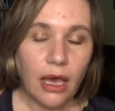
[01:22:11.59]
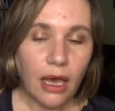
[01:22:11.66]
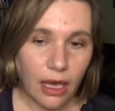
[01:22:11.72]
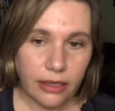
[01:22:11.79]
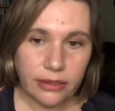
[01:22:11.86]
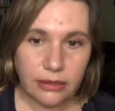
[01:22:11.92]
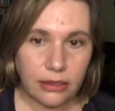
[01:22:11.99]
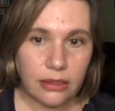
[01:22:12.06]

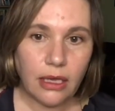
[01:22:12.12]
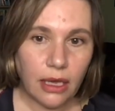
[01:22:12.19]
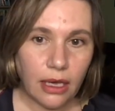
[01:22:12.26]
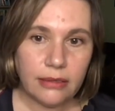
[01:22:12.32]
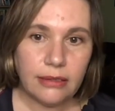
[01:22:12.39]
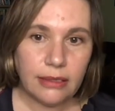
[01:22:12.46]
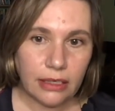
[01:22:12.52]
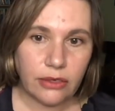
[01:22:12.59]
I
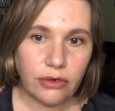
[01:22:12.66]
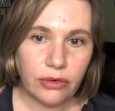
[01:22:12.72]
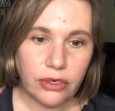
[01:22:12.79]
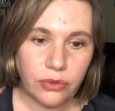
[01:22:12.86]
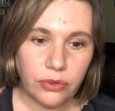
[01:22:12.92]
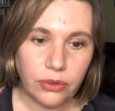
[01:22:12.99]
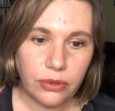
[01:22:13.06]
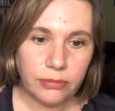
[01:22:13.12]
think are
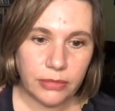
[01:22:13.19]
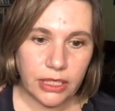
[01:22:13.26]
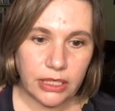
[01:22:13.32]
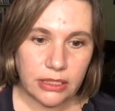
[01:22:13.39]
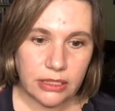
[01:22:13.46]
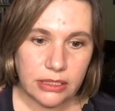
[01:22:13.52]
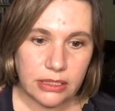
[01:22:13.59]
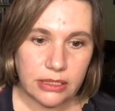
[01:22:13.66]

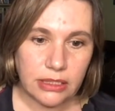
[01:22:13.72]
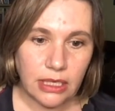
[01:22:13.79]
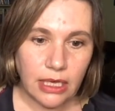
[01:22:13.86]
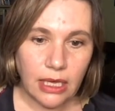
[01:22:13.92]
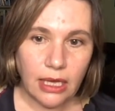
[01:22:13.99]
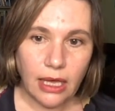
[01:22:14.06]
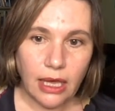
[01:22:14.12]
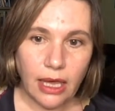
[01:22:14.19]
enormous.
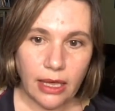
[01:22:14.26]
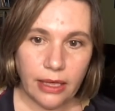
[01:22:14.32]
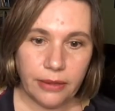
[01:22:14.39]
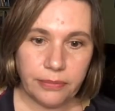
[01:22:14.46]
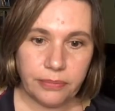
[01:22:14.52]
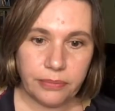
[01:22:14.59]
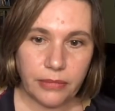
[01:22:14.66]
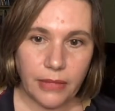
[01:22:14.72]

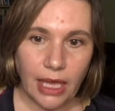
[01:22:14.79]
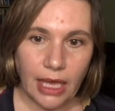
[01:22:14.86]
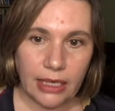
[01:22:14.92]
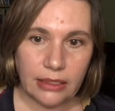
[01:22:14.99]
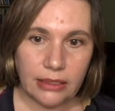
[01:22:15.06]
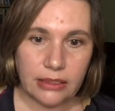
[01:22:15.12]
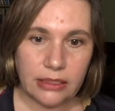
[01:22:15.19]
And,